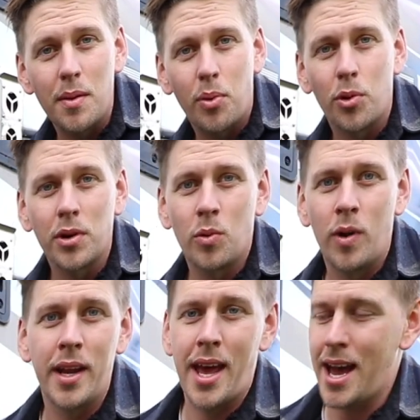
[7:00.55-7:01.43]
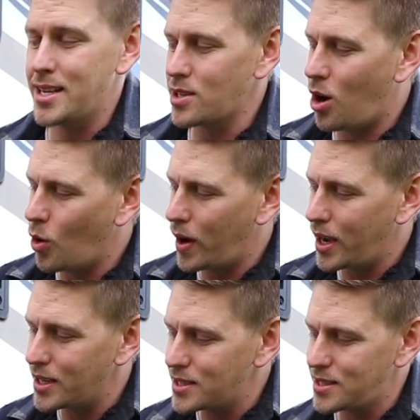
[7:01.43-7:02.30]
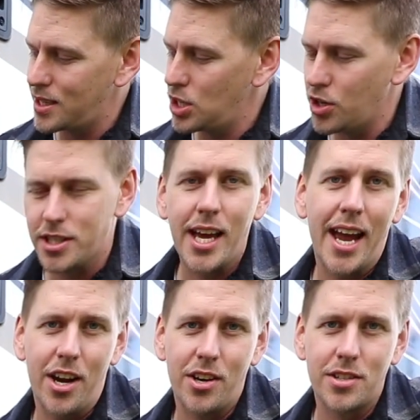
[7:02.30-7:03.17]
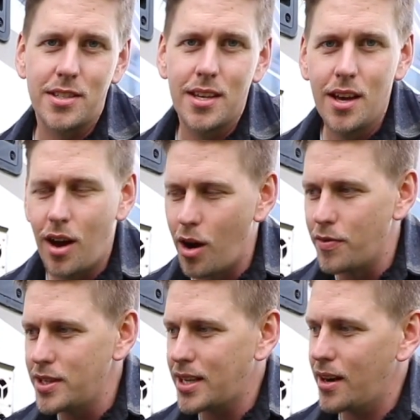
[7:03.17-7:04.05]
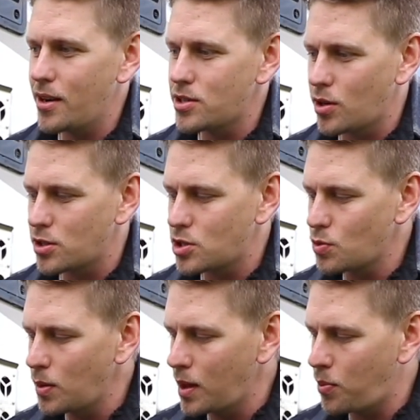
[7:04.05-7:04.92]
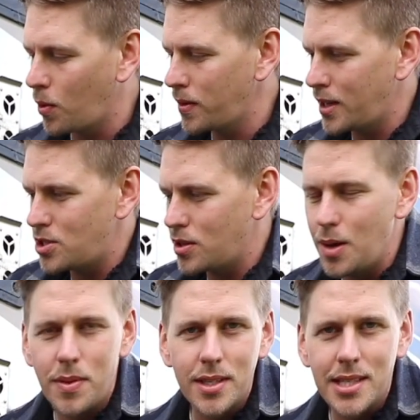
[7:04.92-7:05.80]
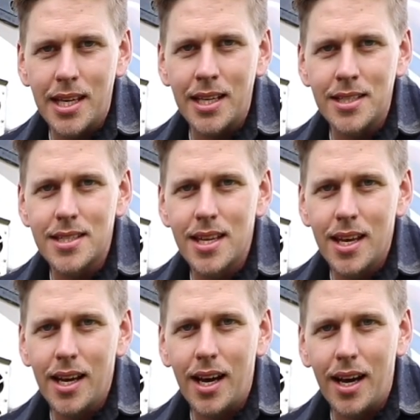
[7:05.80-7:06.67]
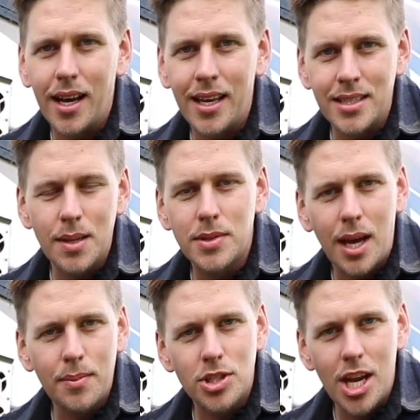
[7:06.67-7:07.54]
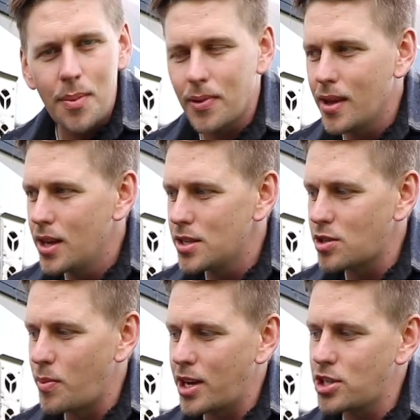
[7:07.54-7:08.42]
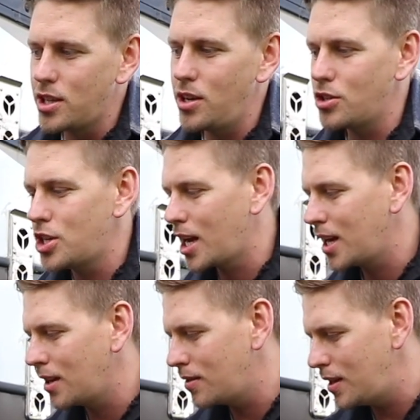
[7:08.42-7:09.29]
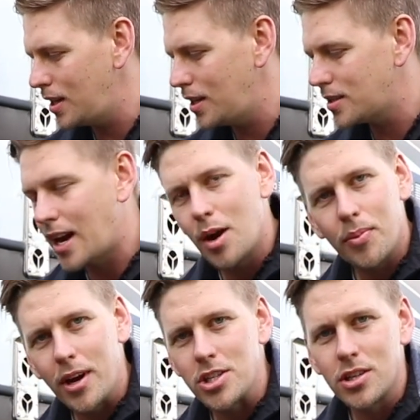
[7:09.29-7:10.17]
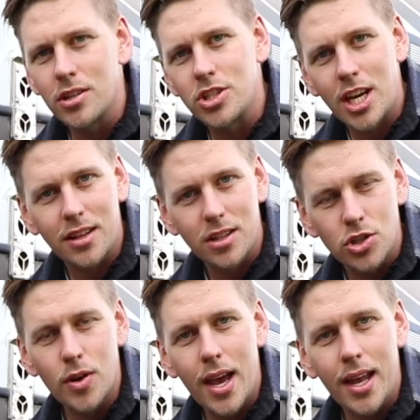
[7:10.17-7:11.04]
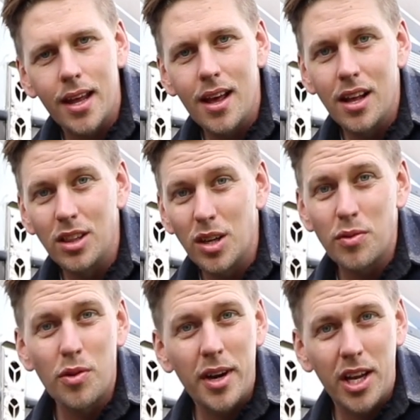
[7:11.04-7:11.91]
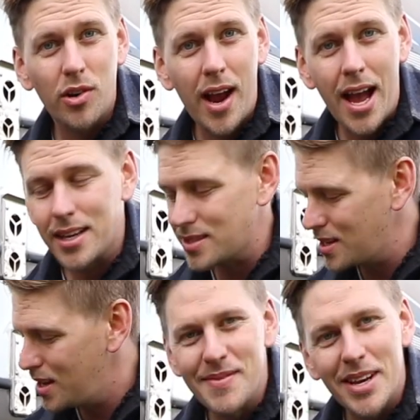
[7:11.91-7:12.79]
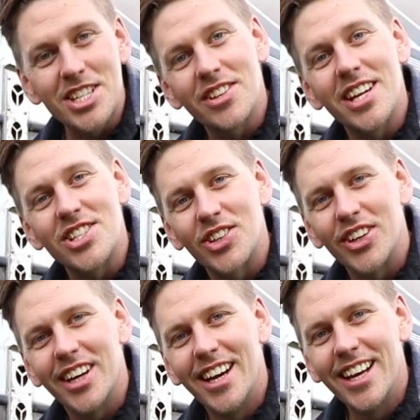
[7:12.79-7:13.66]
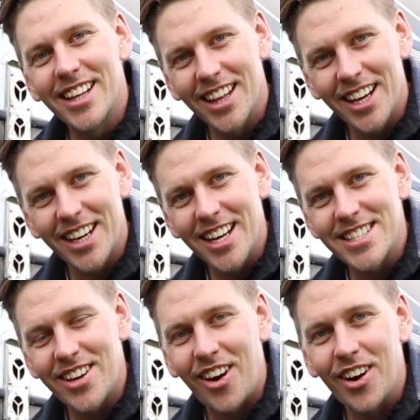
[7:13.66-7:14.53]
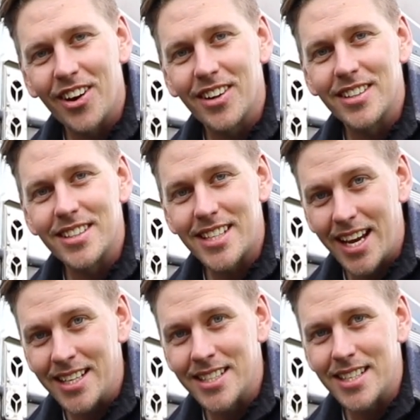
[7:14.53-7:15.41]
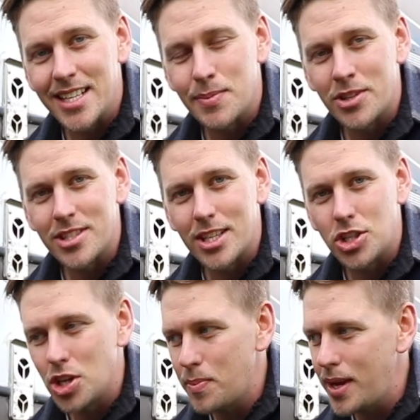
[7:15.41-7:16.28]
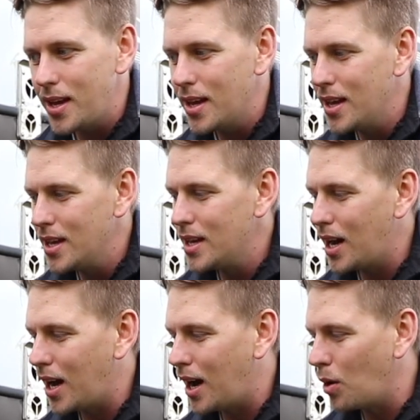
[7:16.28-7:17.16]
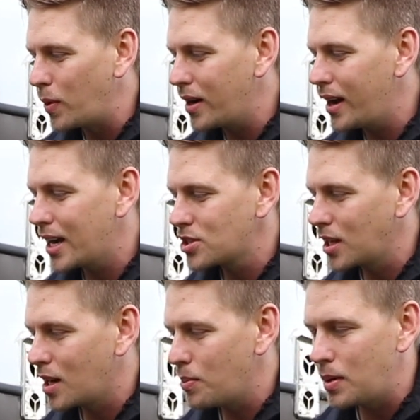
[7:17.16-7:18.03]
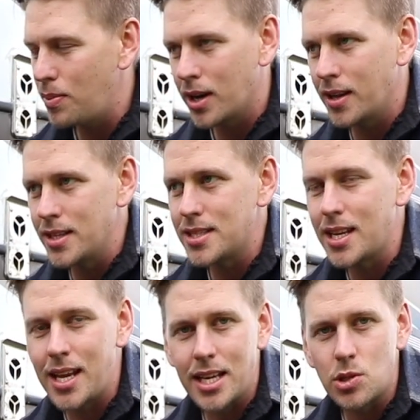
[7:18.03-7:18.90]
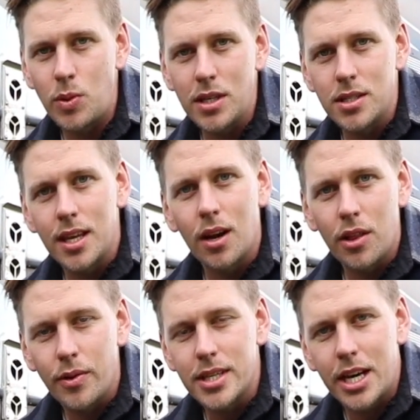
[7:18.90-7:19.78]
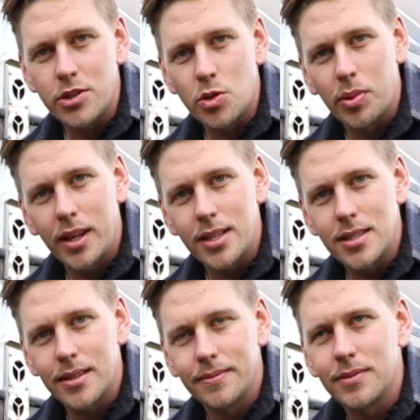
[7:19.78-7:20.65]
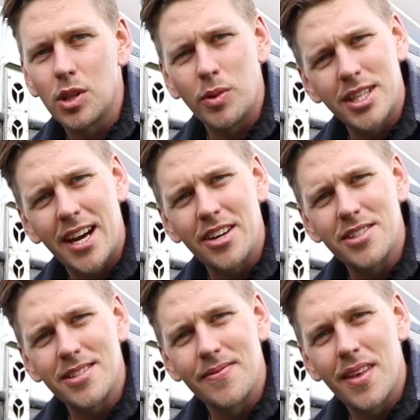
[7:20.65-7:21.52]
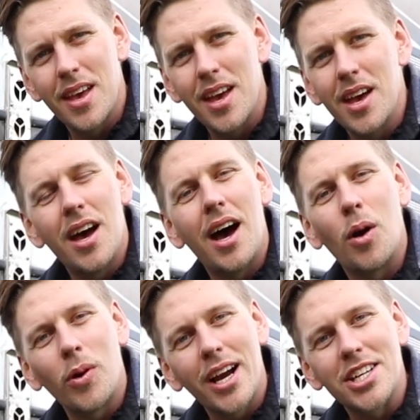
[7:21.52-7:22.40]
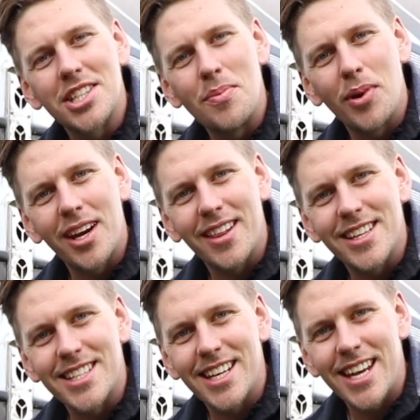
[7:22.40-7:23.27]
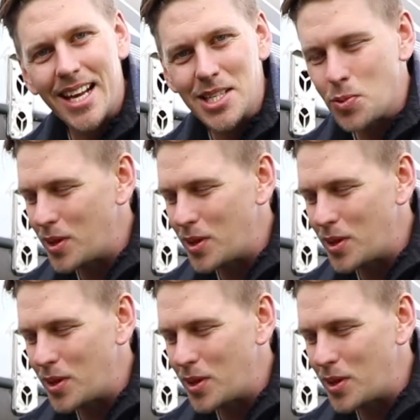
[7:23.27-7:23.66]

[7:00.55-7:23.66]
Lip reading: important one, as always, your tires. RV tires are extremely important that you keep these things in tip-top shape. So make sure that you're checking the tire pressure, check the tread, look for any cracks, make sure that your lug nuts are tightened as much as they should be. We are actually gonna be bringing this in next week to get all the retires replaced, the retires. We're actually bringing this in next